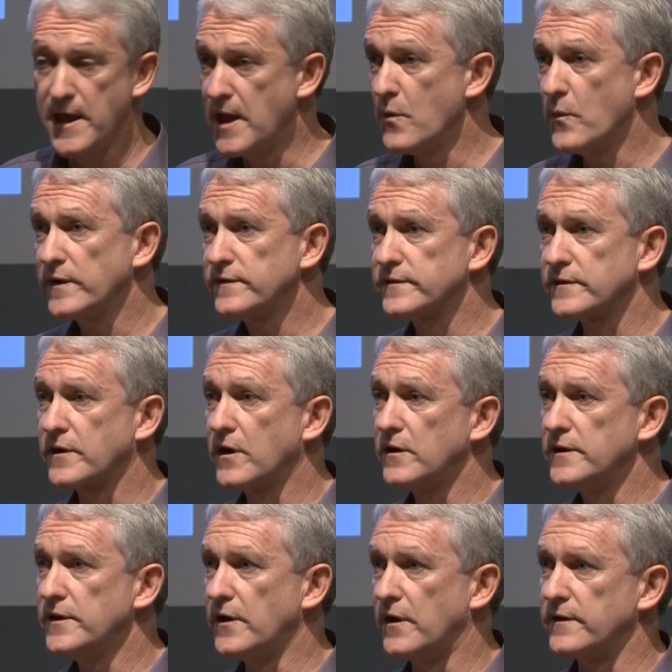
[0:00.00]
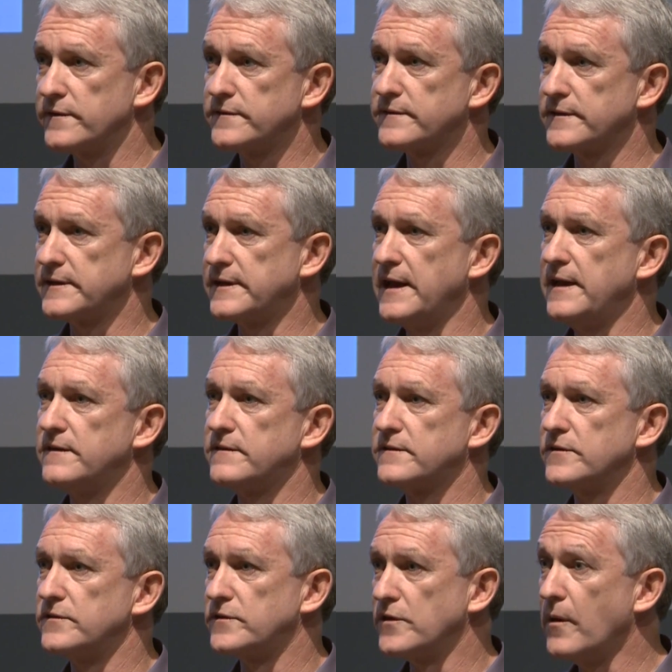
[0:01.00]
And once it colonises, it tends
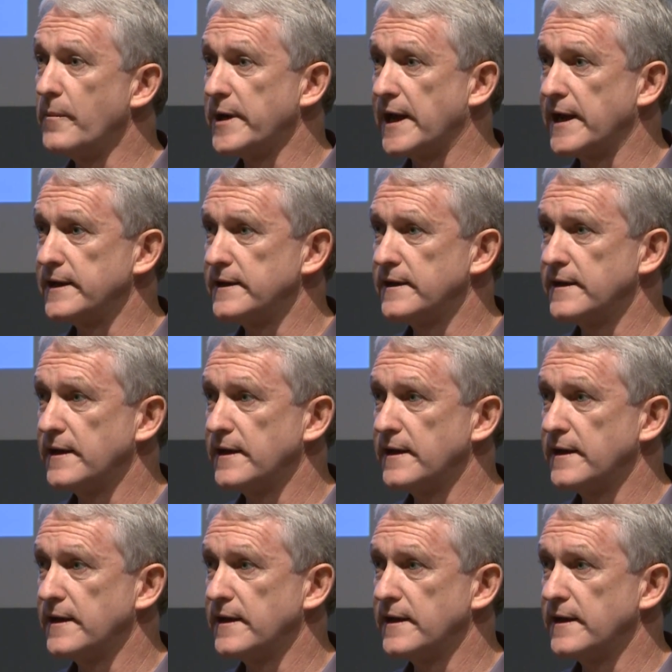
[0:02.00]
to dominate.